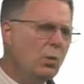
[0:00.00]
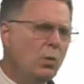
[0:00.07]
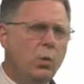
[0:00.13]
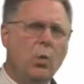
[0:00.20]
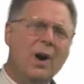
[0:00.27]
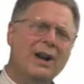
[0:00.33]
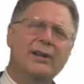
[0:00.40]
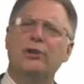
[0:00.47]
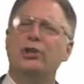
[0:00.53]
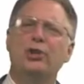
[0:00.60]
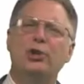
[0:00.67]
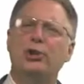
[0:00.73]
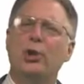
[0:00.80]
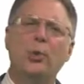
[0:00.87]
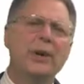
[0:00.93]
Why are
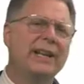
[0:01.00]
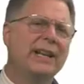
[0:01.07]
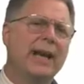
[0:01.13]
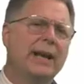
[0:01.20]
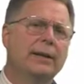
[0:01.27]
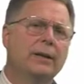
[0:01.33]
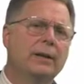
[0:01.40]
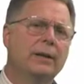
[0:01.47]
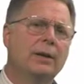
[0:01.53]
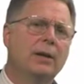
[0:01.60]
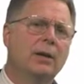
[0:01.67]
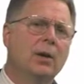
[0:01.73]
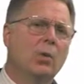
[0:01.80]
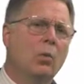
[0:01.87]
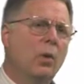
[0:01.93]
you doing that?
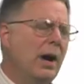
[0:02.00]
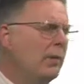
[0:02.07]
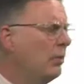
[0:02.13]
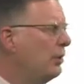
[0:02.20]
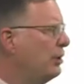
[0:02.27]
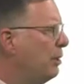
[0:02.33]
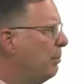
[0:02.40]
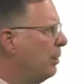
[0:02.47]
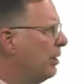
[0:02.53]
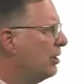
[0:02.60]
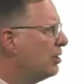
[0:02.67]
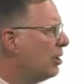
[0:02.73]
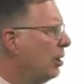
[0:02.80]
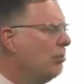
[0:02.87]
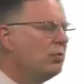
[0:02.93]
Why wouldn't you put a
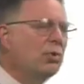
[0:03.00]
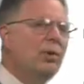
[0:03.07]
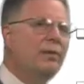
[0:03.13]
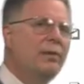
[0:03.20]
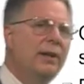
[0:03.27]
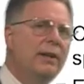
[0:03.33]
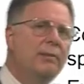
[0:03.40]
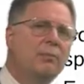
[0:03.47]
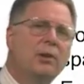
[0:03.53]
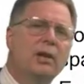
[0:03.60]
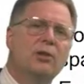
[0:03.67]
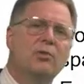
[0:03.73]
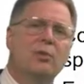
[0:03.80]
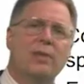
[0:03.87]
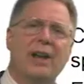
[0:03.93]
sloped roof in?
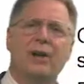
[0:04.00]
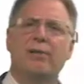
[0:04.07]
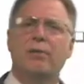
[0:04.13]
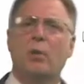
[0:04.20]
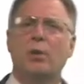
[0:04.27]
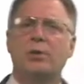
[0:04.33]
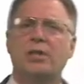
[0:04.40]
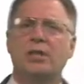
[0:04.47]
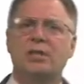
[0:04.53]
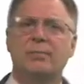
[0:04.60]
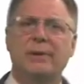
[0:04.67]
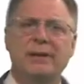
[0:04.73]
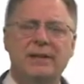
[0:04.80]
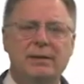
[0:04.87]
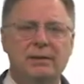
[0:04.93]
Because the Air Force has
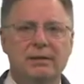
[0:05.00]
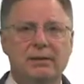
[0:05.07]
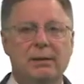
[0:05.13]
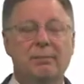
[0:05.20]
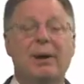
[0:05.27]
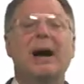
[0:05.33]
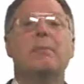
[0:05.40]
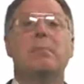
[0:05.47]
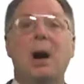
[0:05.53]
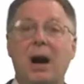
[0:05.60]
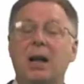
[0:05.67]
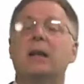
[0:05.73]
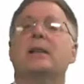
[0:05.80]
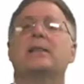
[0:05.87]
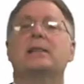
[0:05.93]
been, by
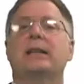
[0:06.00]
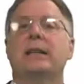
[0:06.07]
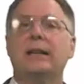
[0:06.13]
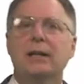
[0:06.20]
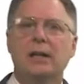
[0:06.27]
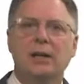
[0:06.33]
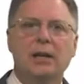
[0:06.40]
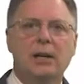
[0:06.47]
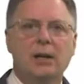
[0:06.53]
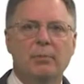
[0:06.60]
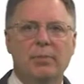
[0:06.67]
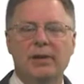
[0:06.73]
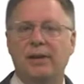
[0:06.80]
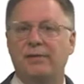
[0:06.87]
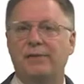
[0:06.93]
policy,
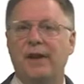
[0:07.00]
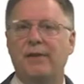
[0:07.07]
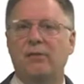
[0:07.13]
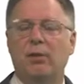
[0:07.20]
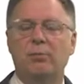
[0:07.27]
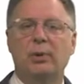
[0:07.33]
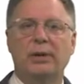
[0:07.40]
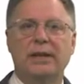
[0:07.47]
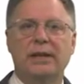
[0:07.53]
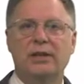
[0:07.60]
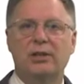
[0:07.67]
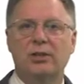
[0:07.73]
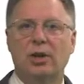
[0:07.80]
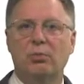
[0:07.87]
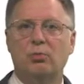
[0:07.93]
been in favor of putting in
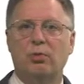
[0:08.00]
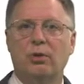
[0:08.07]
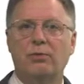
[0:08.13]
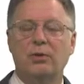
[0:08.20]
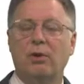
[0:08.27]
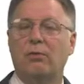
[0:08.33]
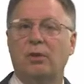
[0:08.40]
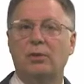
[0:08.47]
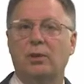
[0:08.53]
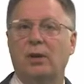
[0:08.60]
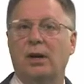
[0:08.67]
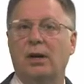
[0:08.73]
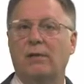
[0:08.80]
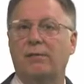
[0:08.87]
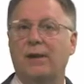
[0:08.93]
sloped roofs
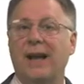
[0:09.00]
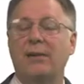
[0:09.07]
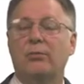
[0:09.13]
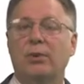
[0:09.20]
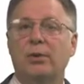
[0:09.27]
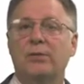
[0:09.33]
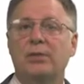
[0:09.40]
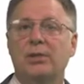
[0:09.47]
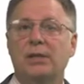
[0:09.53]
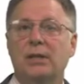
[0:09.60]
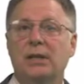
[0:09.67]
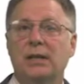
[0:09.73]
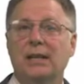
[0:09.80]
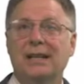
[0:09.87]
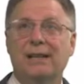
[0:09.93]
over flat roofs
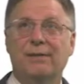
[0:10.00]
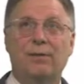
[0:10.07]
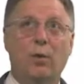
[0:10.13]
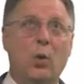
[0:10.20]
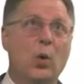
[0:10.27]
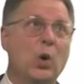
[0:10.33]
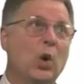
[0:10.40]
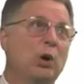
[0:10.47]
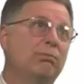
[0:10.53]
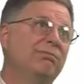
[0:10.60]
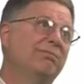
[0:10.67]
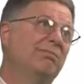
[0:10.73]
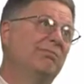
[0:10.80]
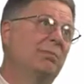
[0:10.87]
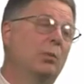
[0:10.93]
for,
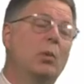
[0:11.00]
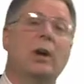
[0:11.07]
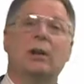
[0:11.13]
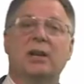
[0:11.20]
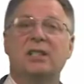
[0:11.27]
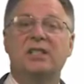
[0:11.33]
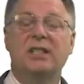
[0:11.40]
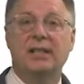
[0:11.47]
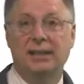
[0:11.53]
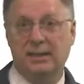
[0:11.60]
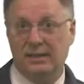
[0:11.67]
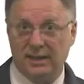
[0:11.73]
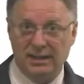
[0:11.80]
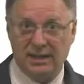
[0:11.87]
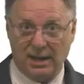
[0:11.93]
well, let's see,
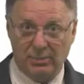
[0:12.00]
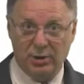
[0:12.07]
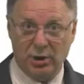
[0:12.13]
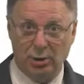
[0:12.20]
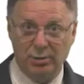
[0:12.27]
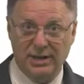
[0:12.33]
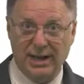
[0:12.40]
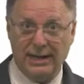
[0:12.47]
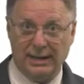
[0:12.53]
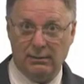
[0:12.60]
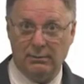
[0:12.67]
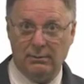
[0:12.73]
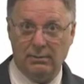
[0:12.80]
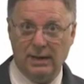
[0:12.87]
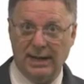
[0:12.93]
since I was a lieutenant,
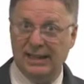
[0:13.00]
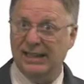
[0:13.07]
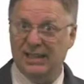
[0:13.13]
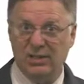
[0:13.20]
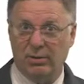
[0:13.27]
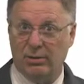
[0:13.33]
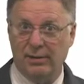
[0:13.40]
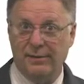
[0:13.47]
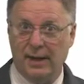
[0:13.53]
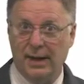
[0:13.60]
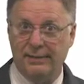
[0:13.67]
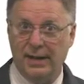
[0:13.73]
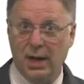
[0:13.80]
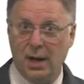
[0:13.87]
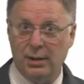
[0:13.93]
at least
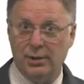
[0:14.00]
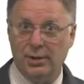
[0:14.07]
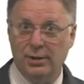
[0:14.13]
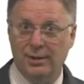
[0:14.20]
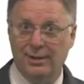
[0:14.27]
35 years.